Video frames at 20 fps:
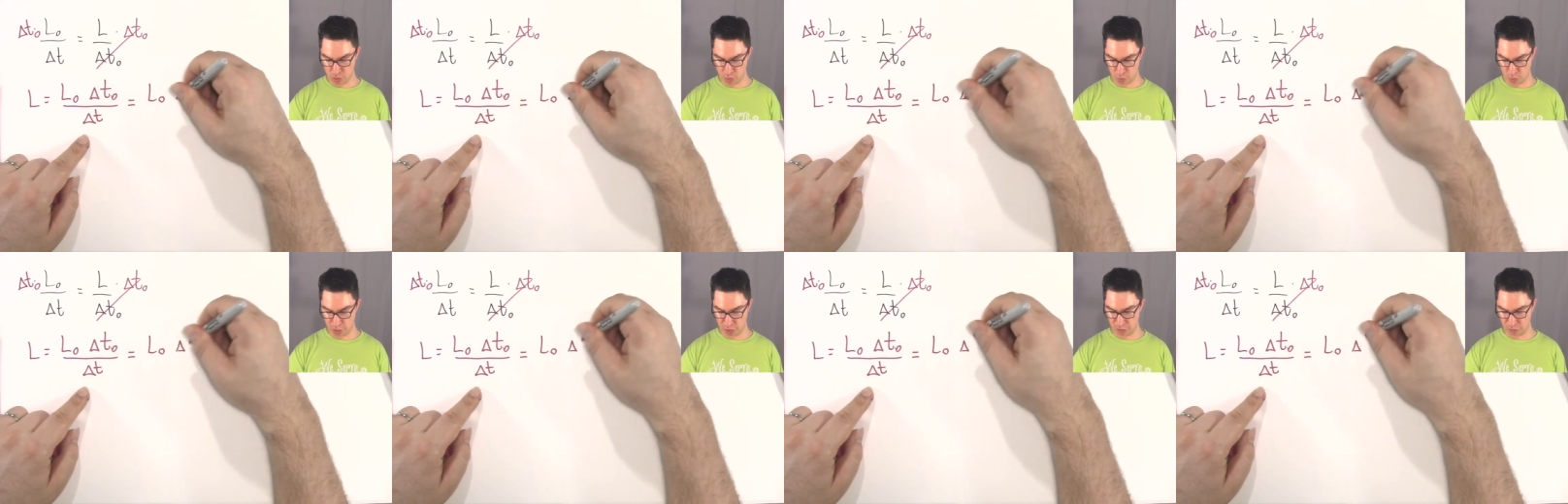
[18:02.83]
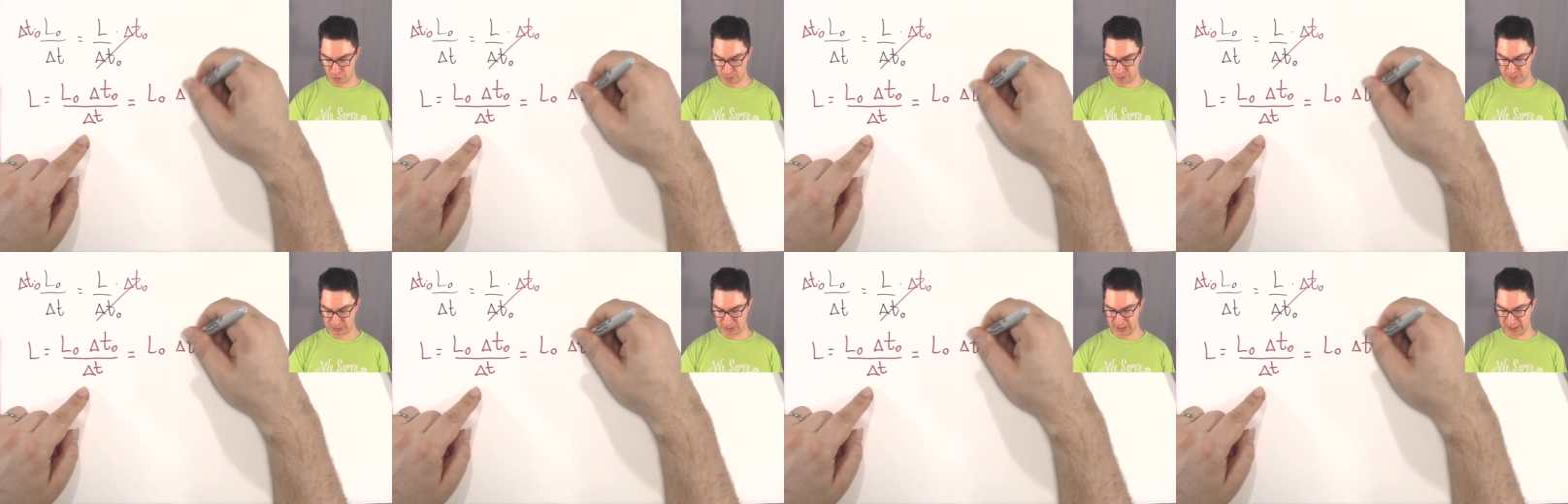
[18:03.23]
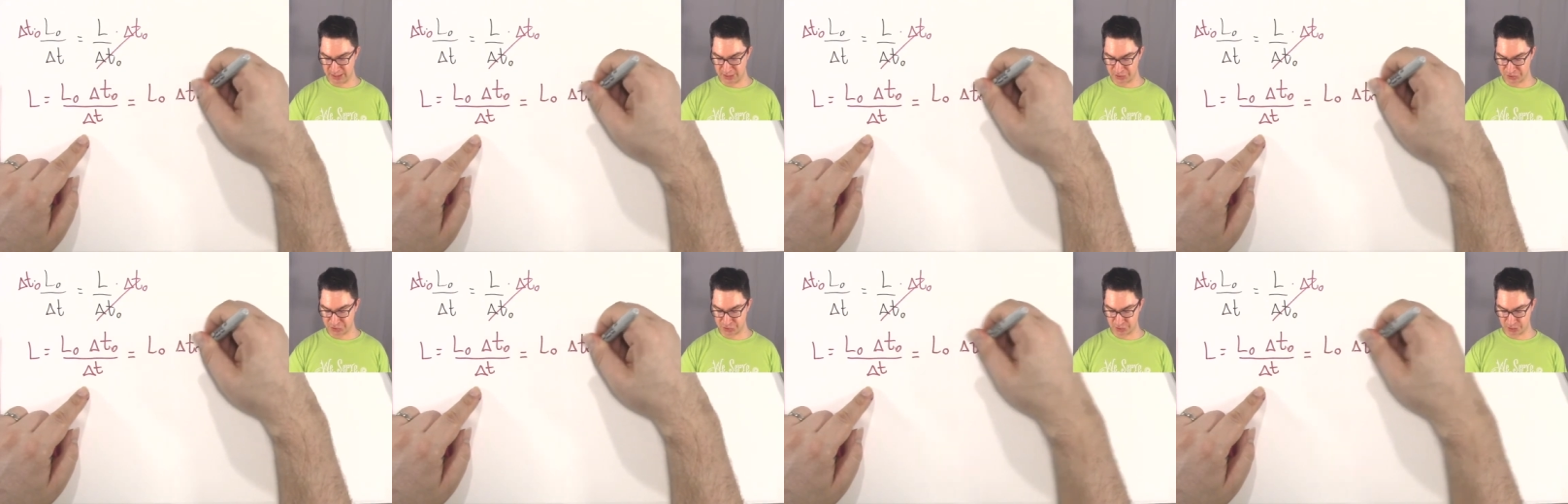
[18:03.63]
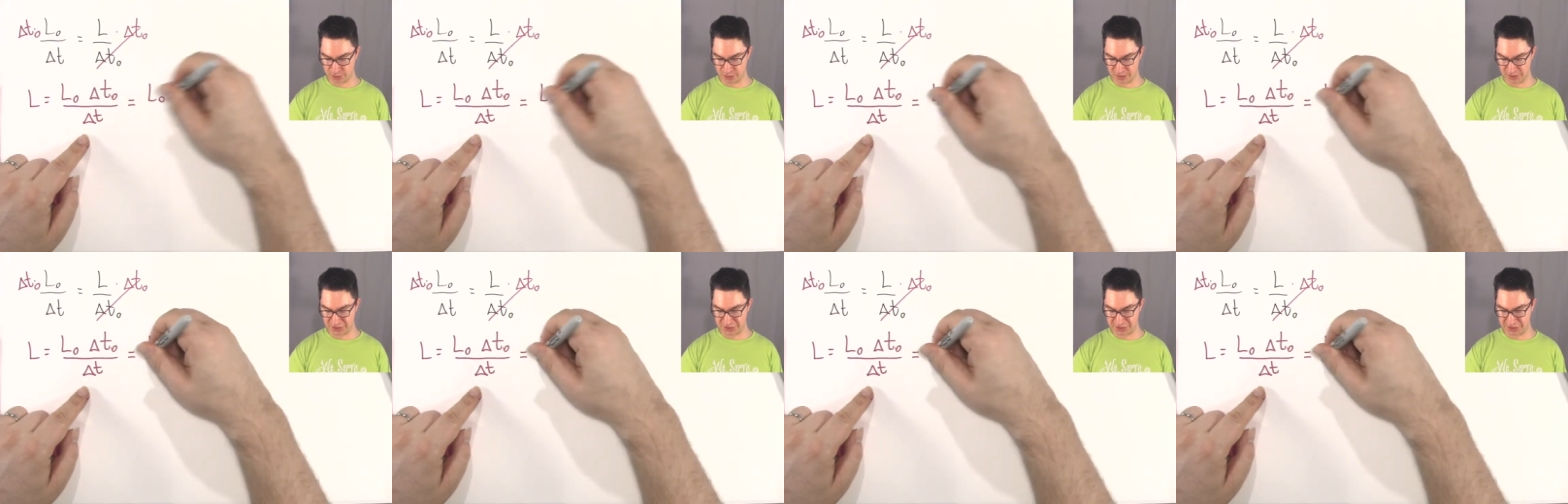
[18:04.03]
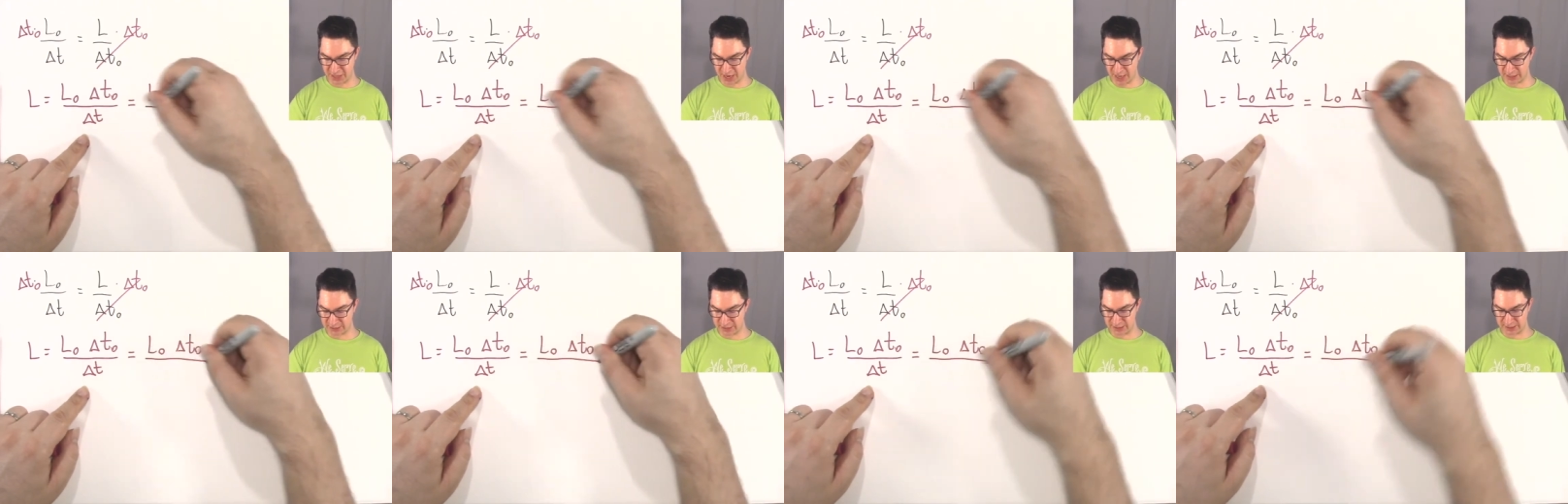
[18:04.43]
We're going to replace this
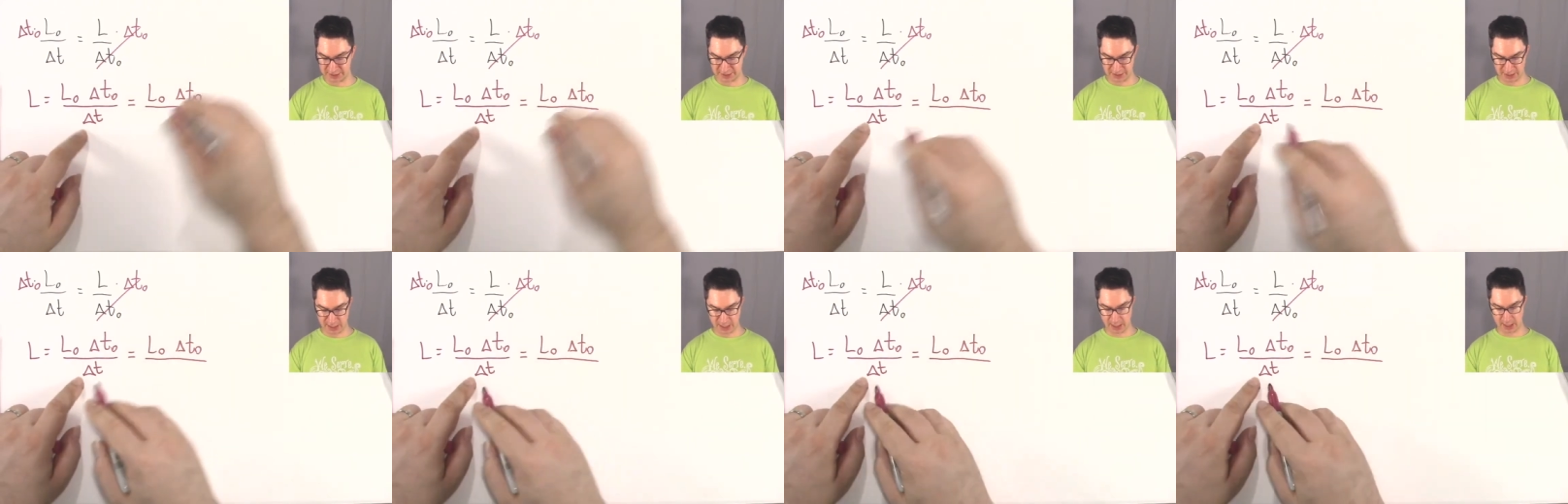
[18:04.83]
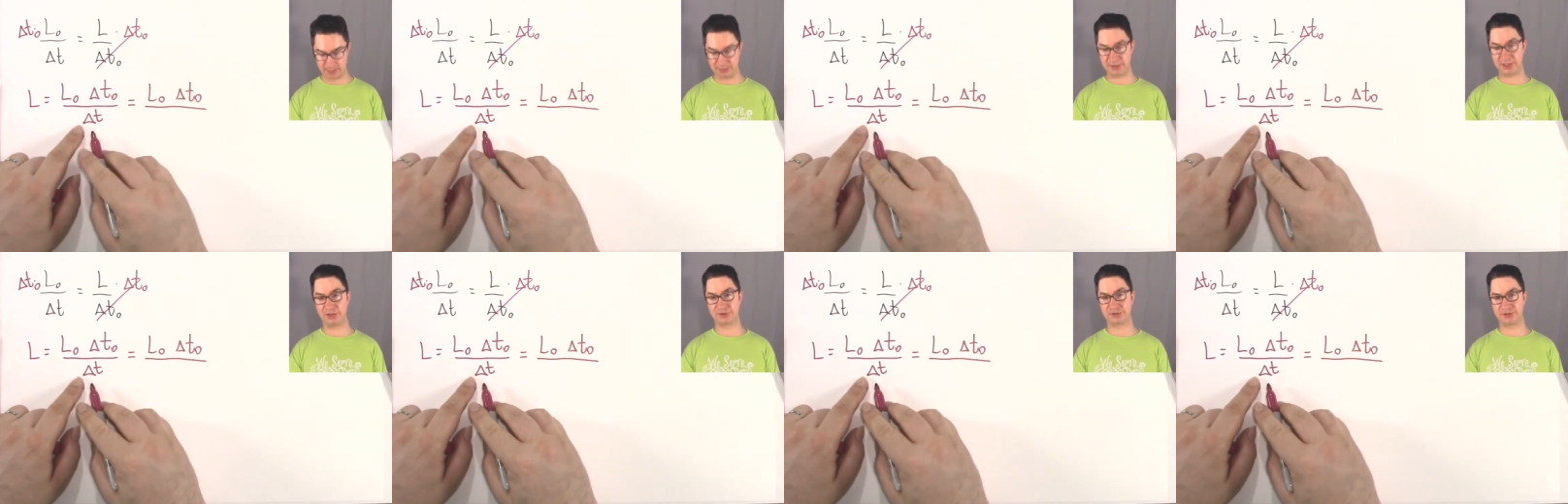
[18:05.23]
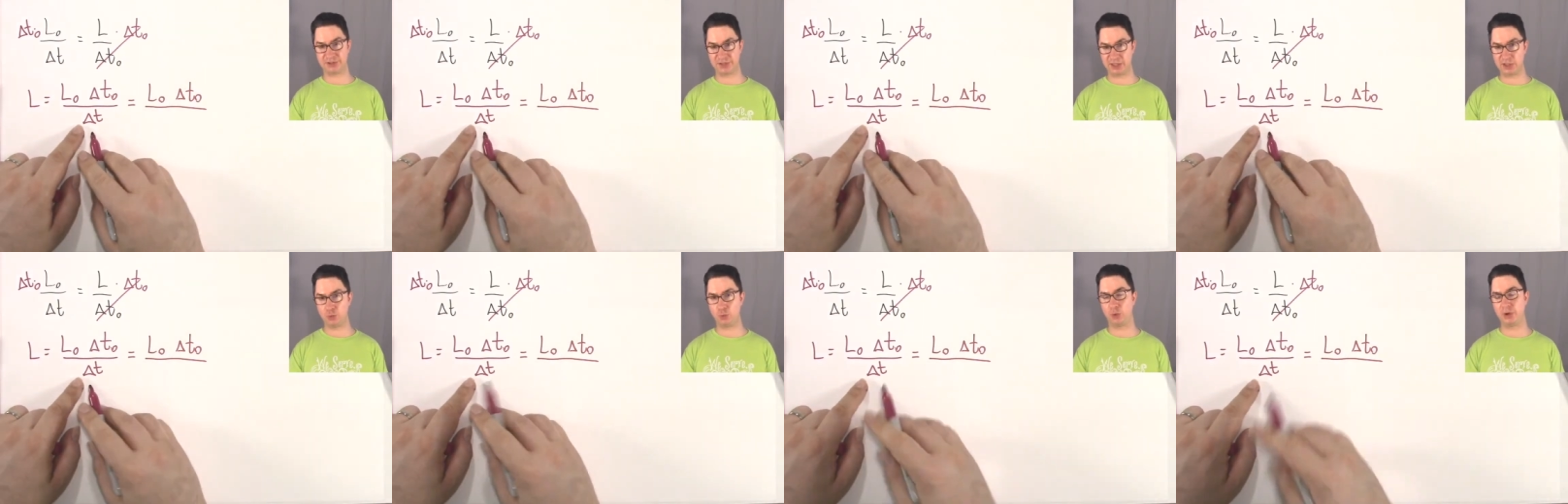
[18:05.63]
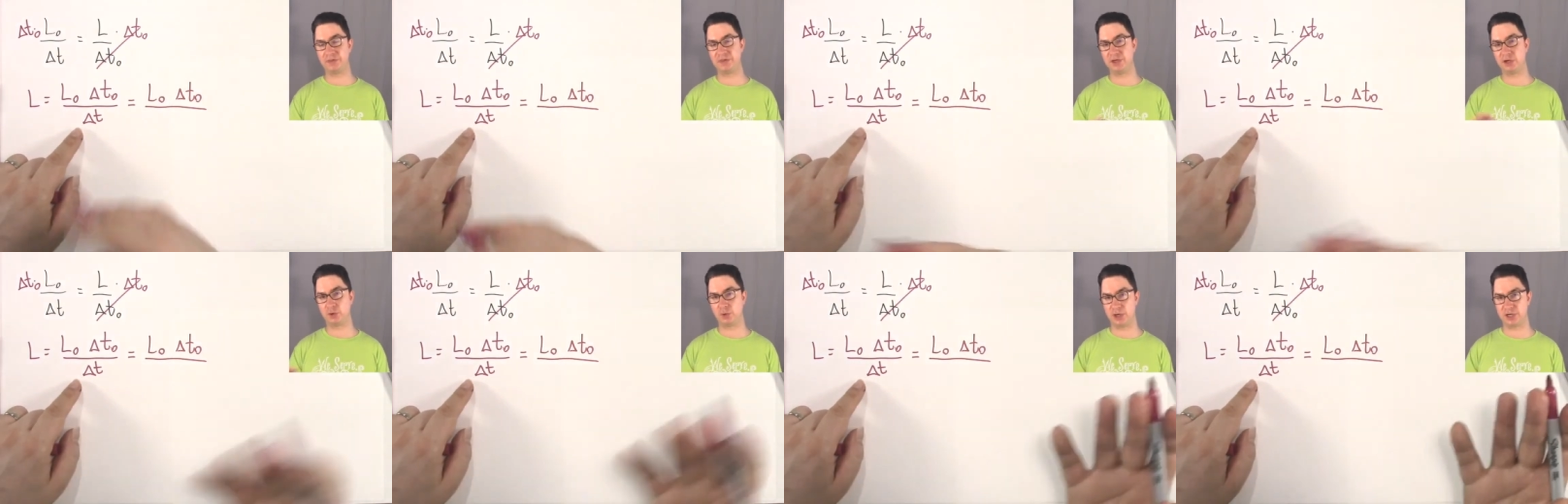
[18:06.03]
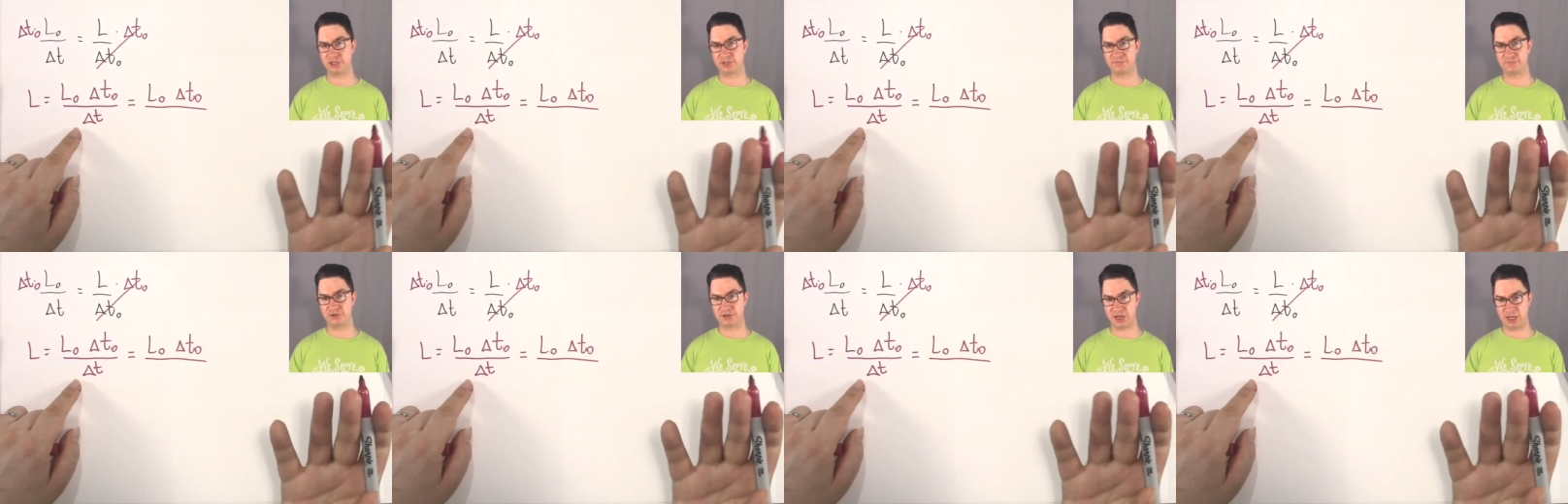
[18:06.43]
dilated time, delta t, with the equation
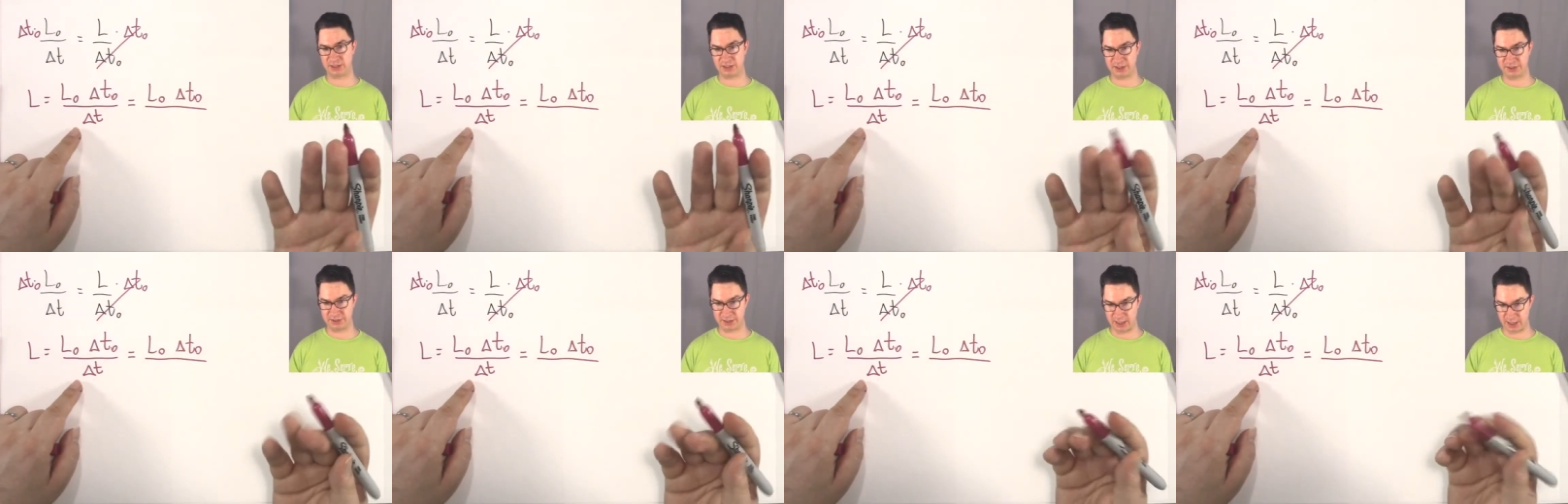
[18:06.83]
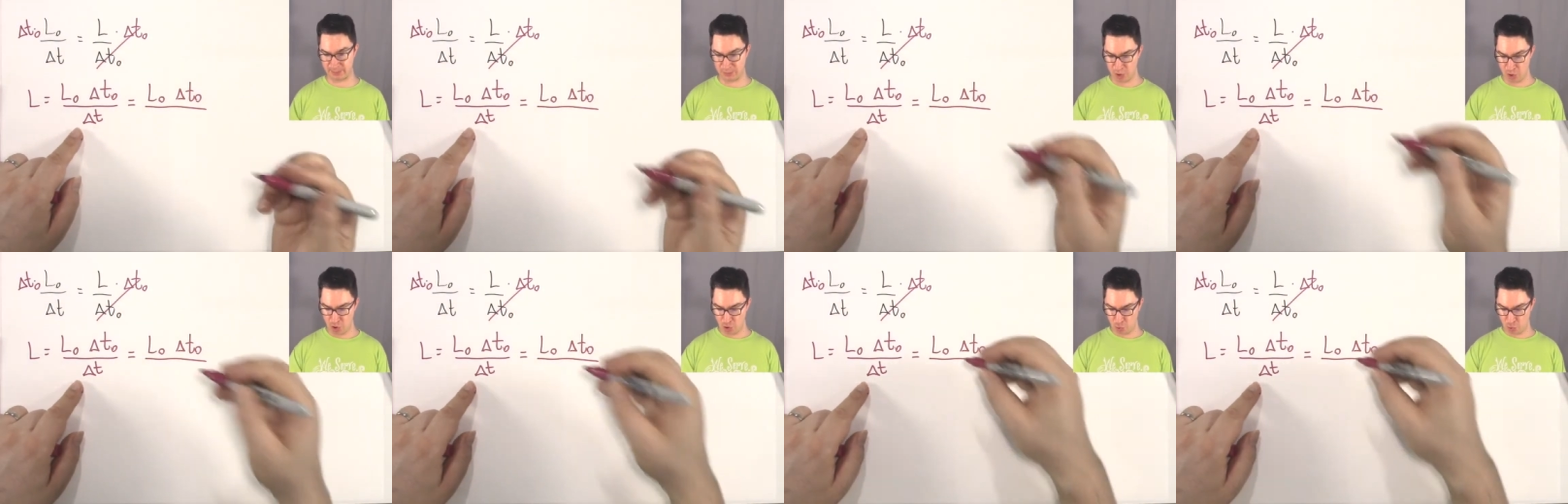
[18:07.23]
for dilated time,